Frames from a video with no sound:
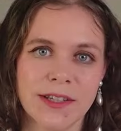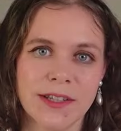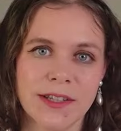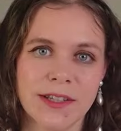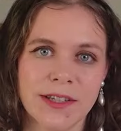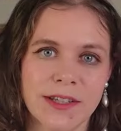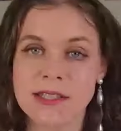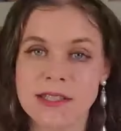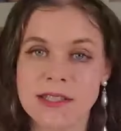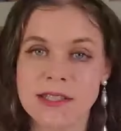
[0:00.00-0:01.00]
for example, the
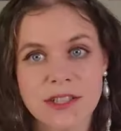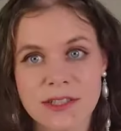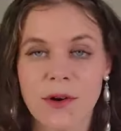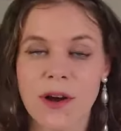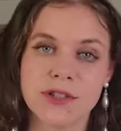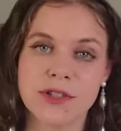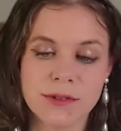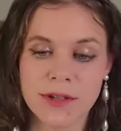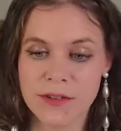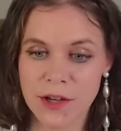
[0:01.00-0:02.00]
style logics, the
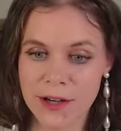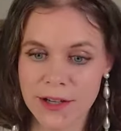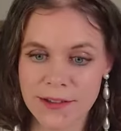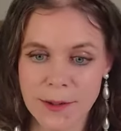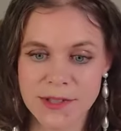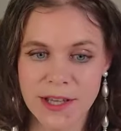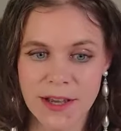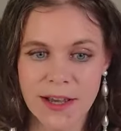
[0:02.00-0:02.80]
quadrants, or even the archetypes.